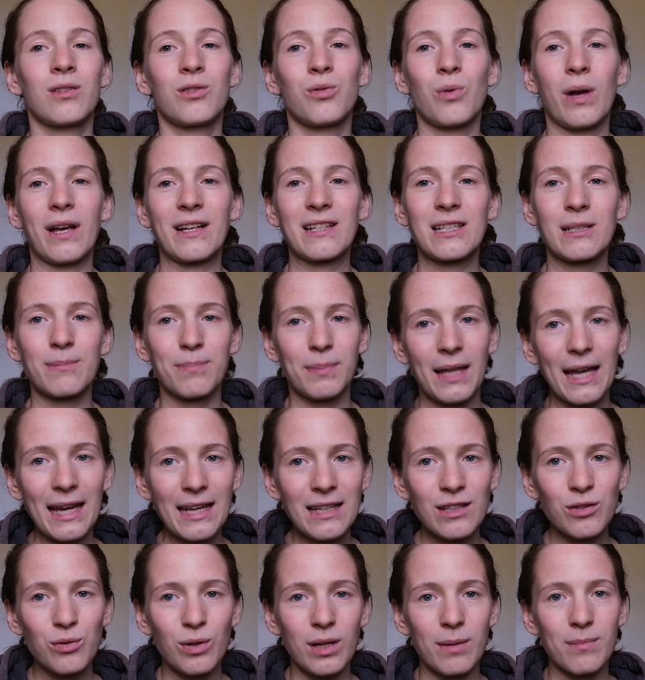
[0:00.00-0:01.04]

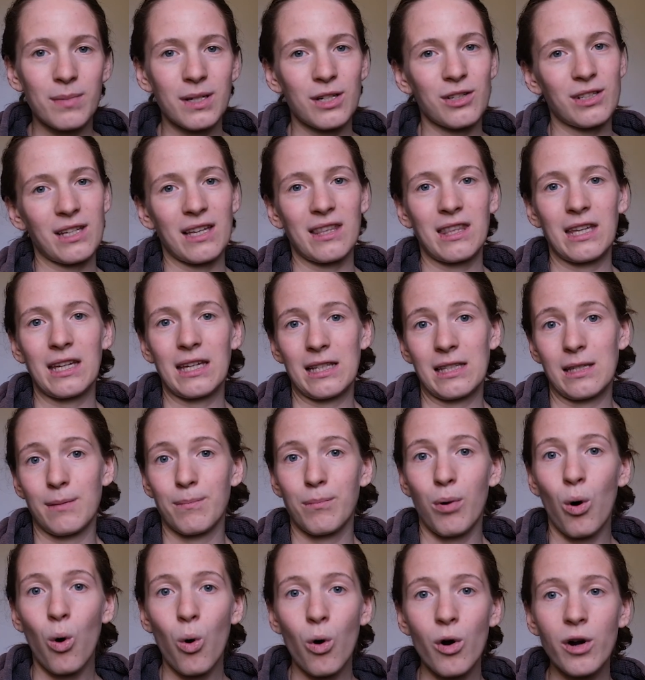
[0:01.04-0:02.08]
explain to him, because I think it's
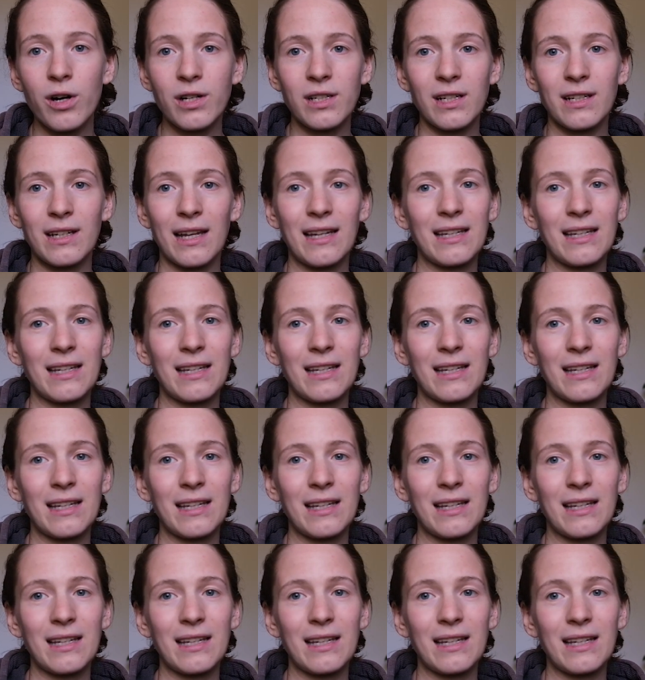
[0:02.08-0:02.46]
important,